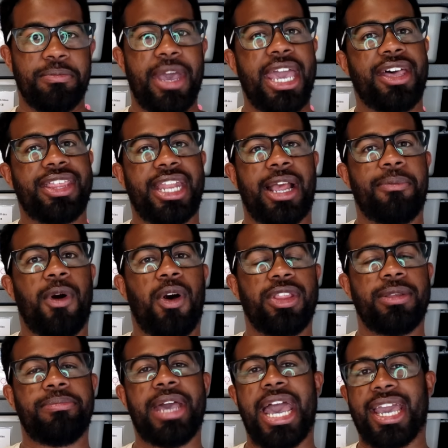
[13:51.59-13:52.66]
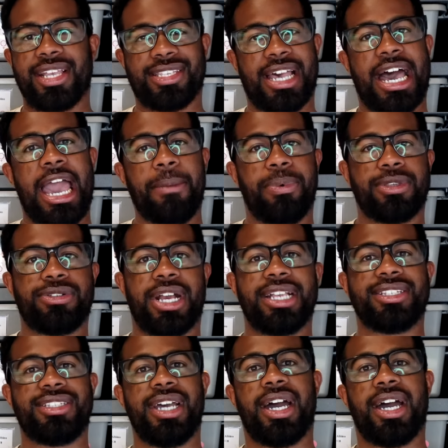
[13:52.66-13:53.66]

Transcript: male that I'm holding back is a hypotrans